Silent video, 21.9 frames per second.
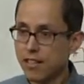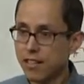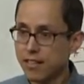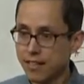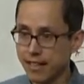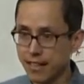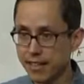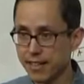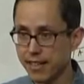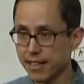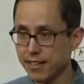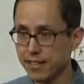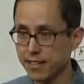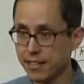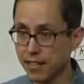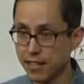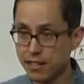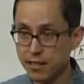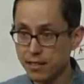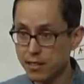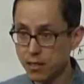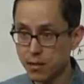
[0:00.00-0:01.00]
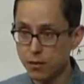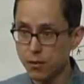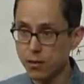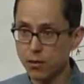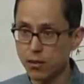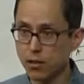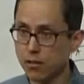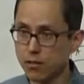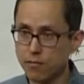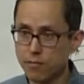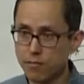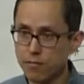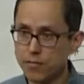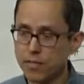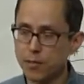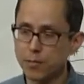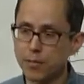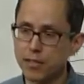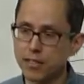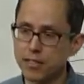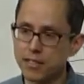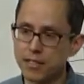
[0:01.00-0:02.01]
they connect to Gusto or some
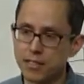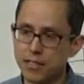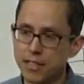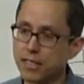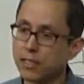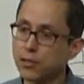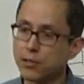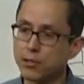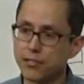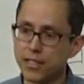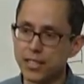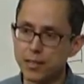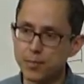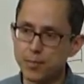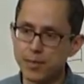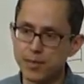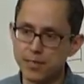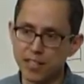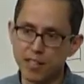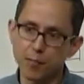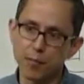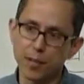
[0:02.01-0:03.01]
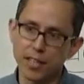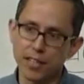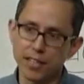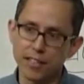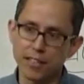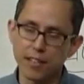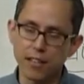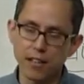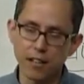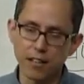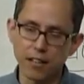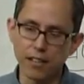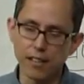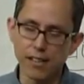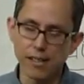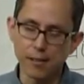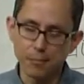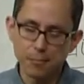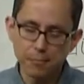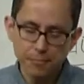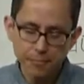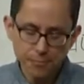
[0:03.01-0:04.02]
of the angel investments I've made, are
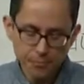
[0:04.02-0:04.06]
um,